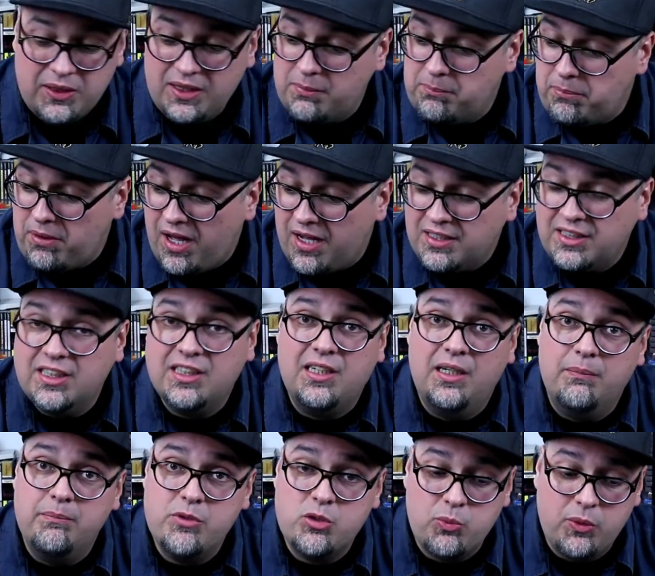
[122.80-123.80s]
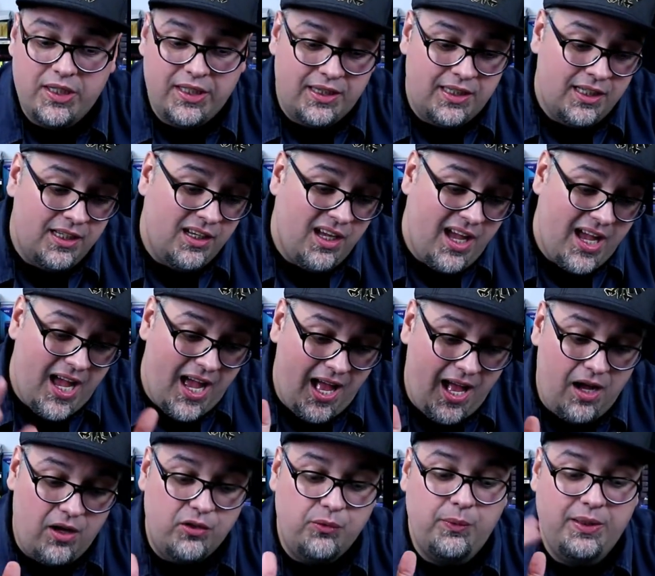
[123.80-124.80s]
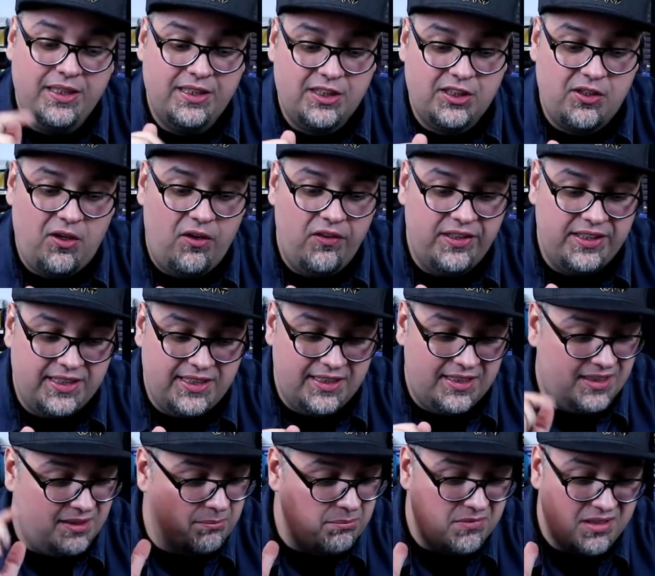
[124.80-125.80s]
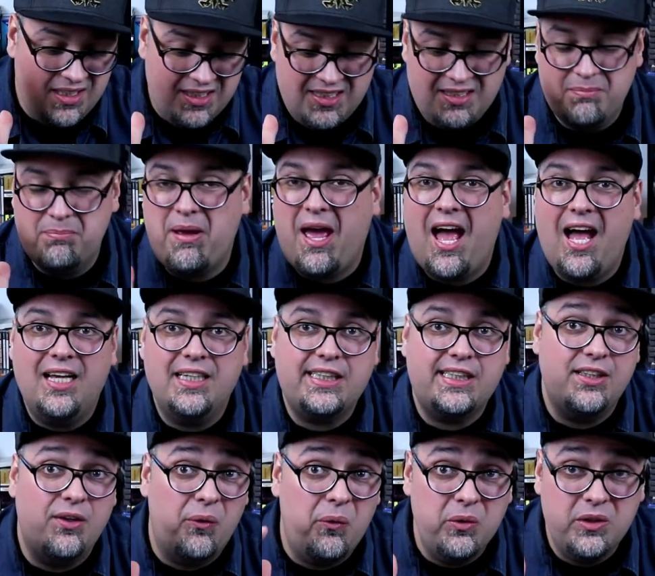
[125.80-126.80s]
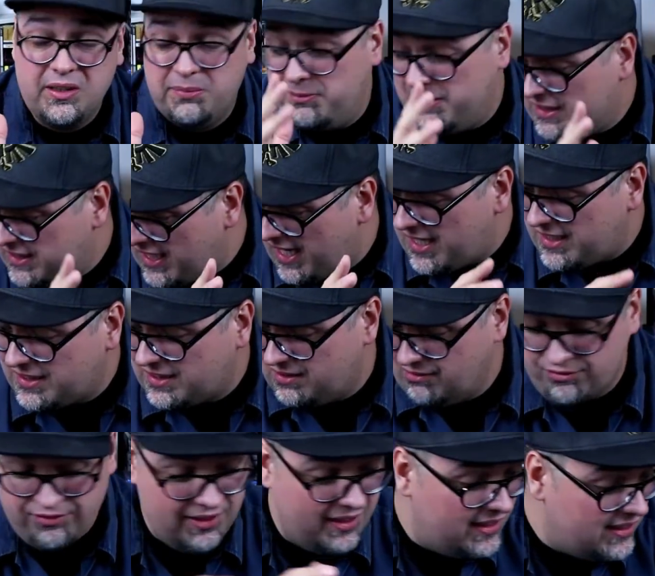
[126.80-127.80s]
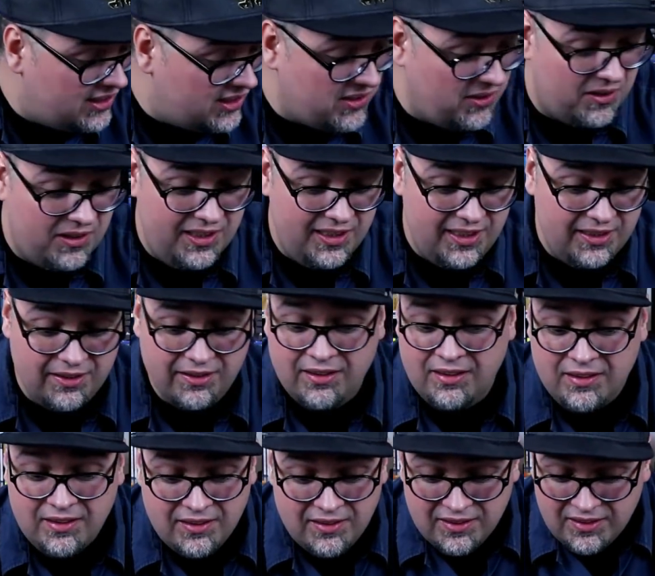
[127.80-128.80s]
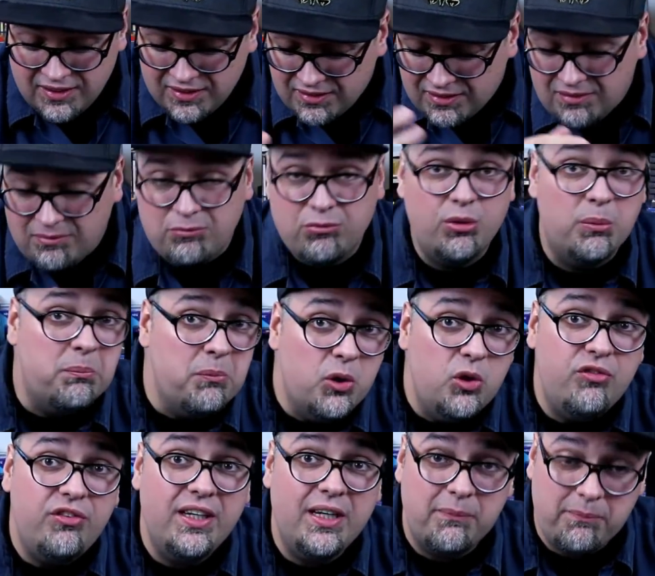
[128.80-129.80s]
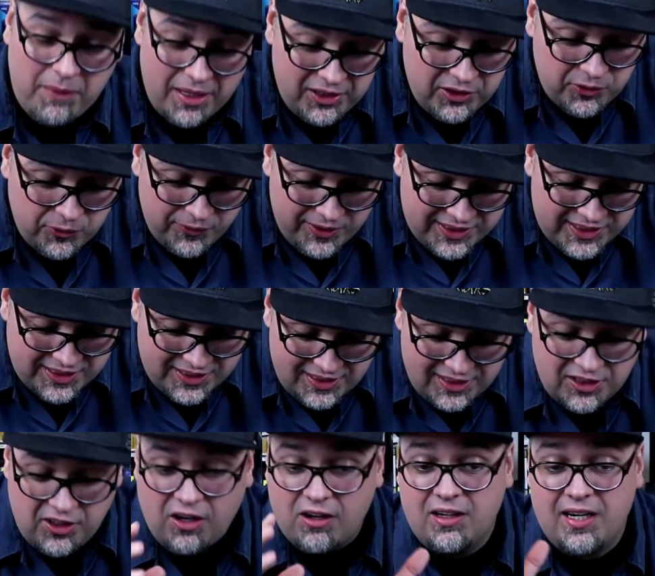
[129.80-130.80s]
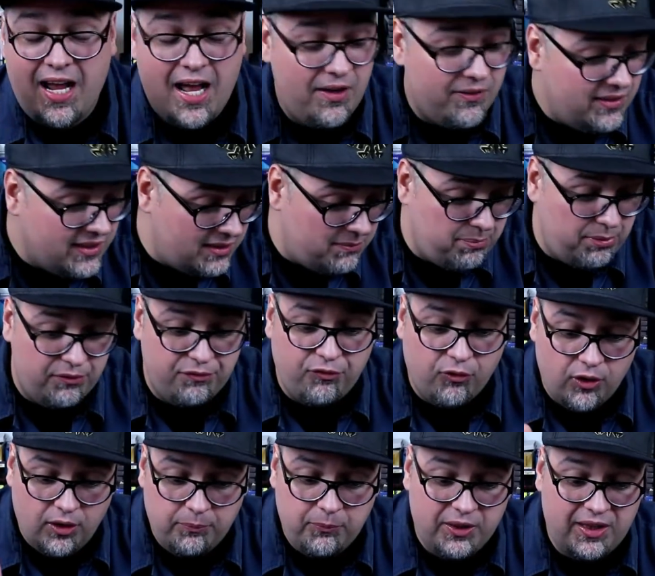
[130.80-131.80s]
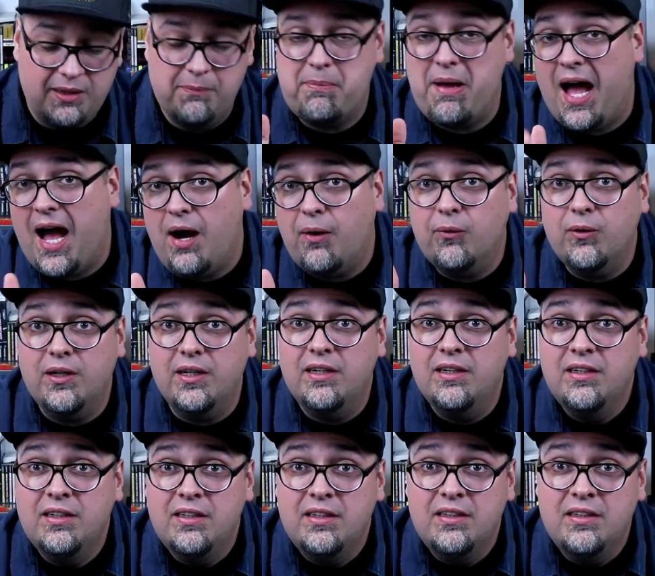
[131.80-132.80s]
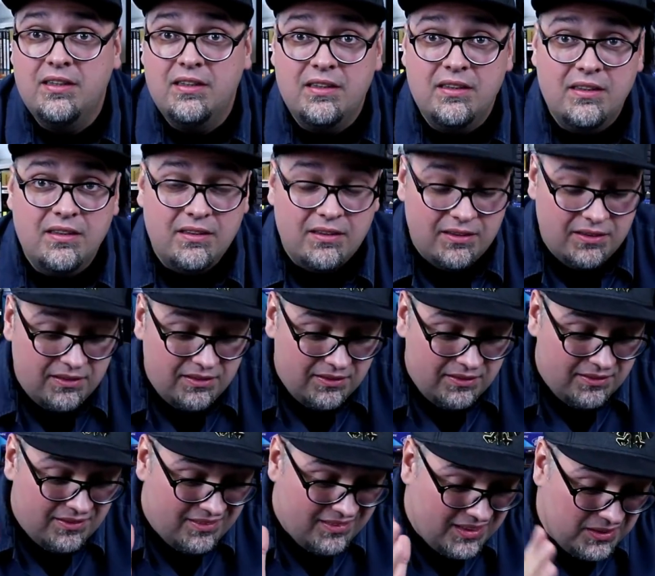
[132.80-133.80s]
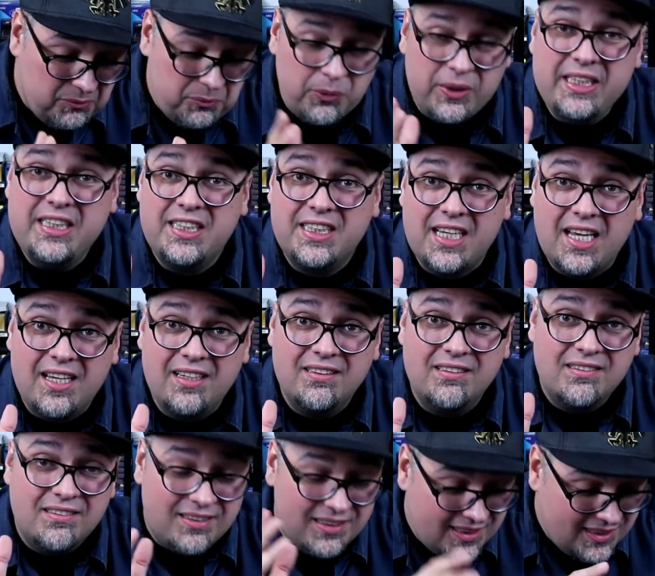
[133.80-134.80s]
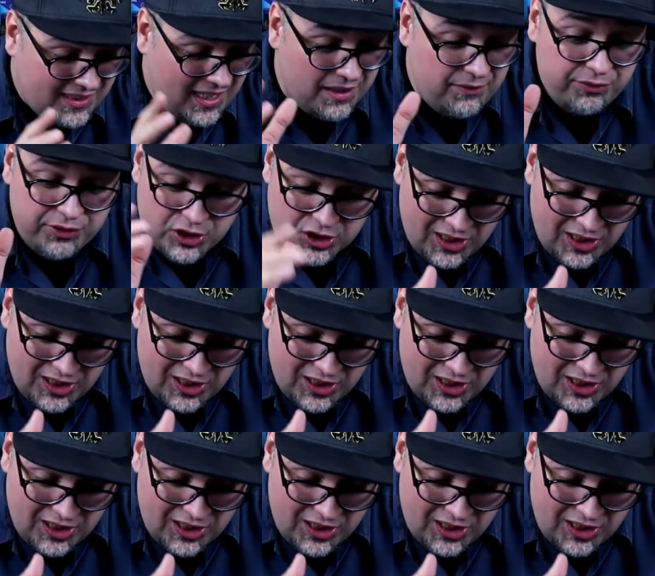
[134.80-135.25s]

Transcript: what the box comes with, how do we install the system, does it pass the ultimate test of inserting and removing a micro SD card, how does it perform with the power and reset, safe